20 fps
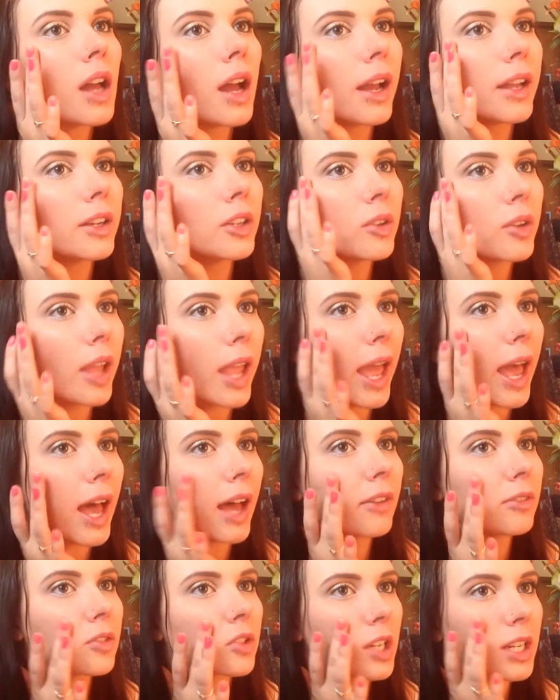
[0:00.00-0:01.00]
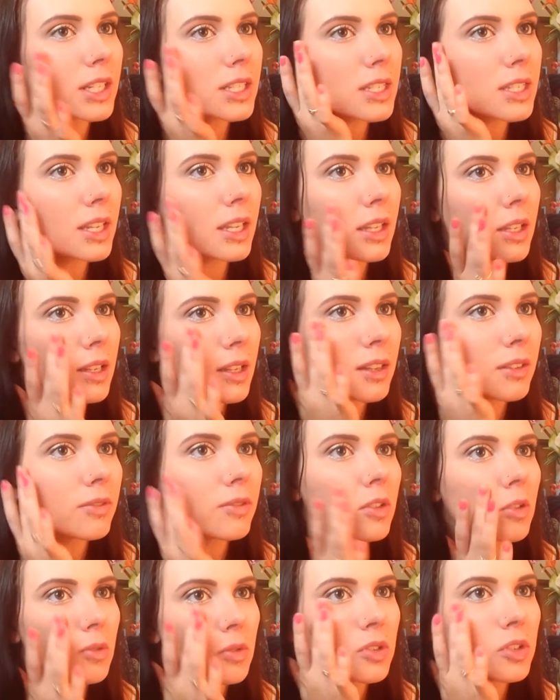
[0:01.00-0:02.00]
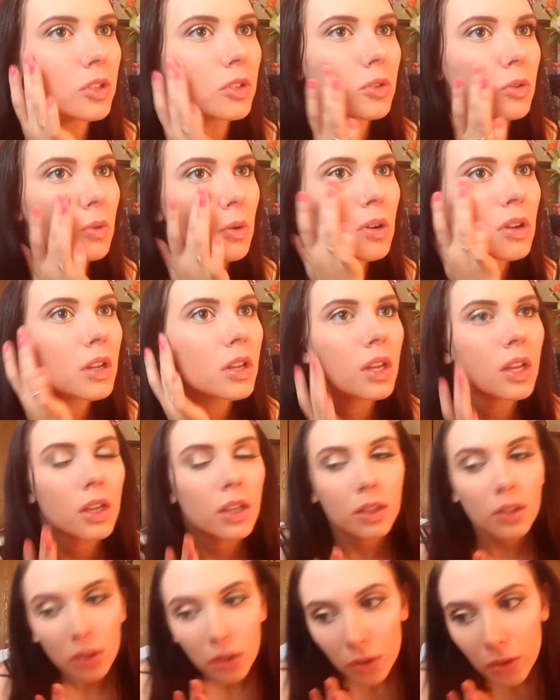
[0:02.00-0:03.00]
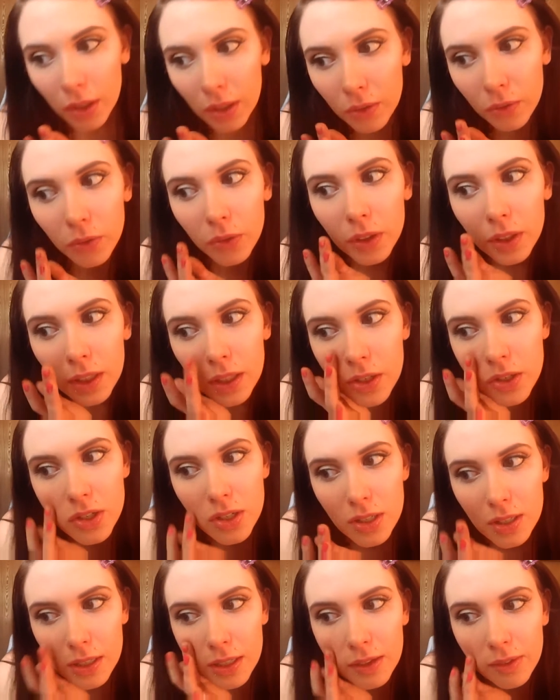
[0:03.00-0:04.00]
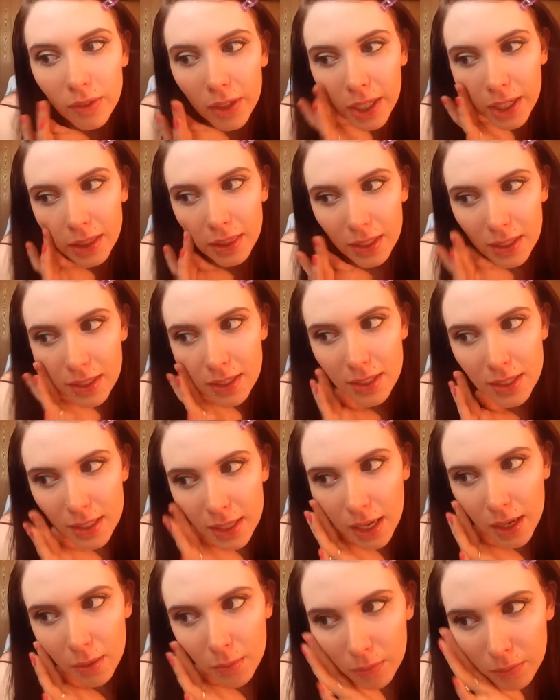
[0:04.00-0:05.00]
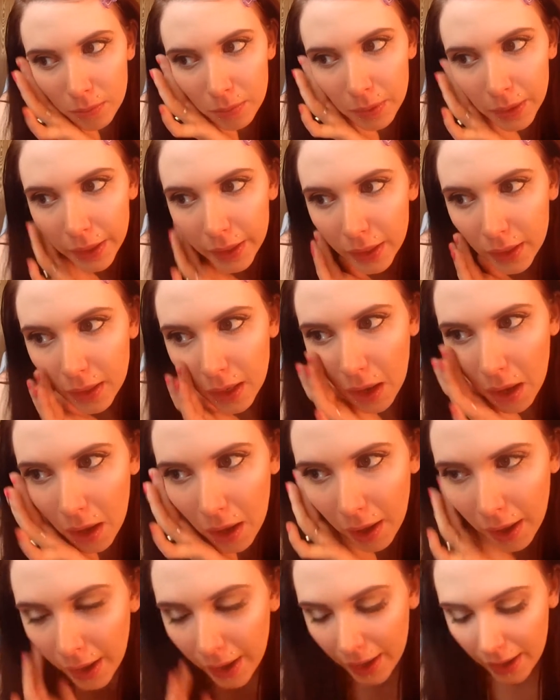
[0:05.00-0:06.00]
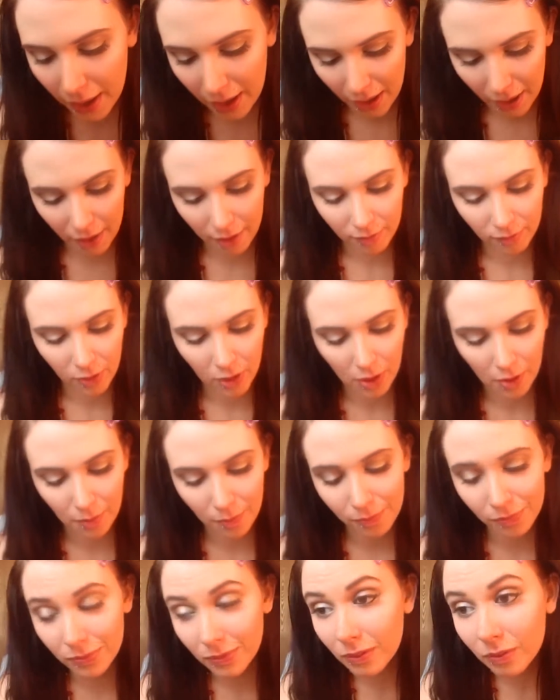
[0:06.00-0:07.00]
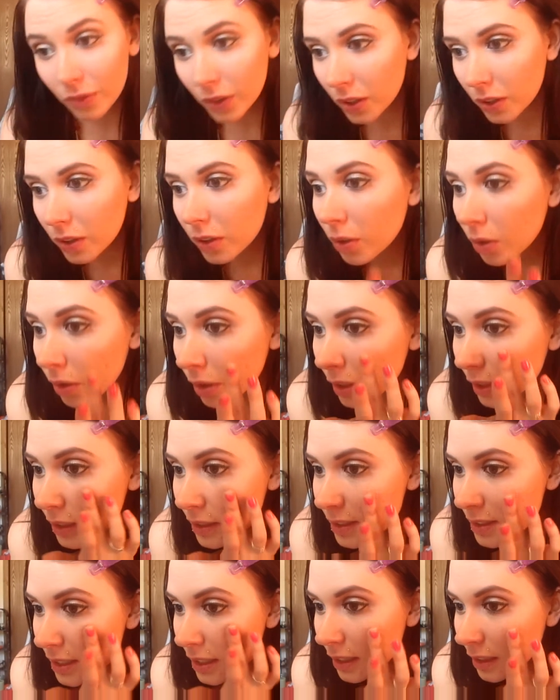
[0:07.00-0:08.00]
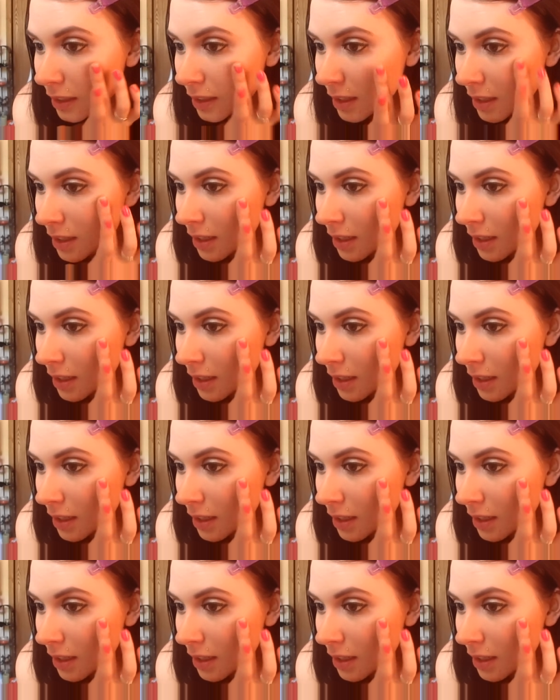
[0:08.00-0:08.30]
I don't have dry skin. If you do, you can really just leave it at this step, but I have fairly oily skin,